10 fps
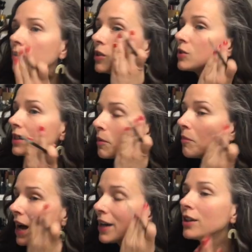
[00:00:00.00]
using a
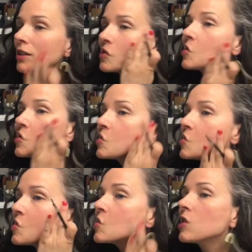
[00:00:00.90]
modern
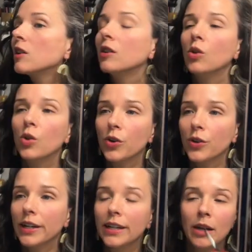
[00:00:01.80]

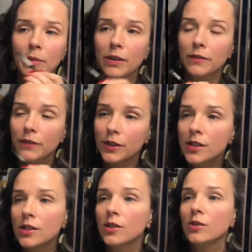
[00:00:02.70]
ordering, I'm going to
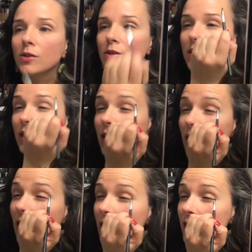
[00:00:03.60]
first use
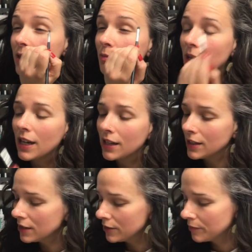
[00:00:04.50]
it as my
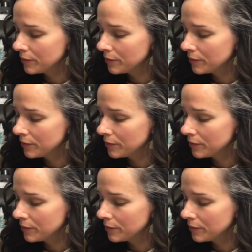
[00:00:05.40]
eyeliner,